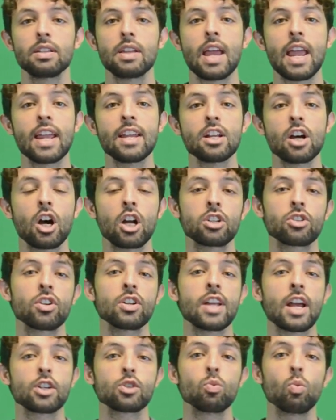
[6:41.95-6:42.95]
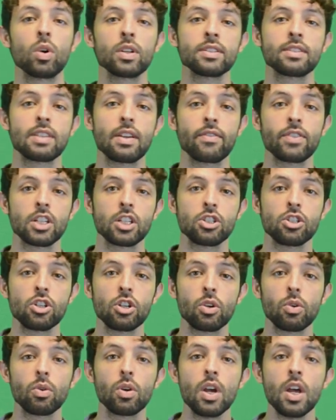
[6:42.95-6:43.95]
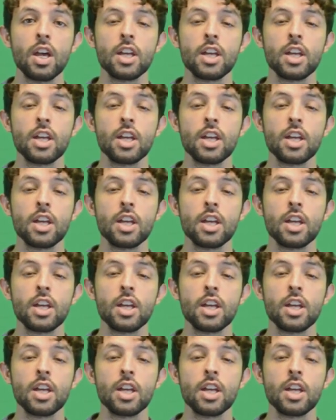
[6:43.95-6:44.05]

800-172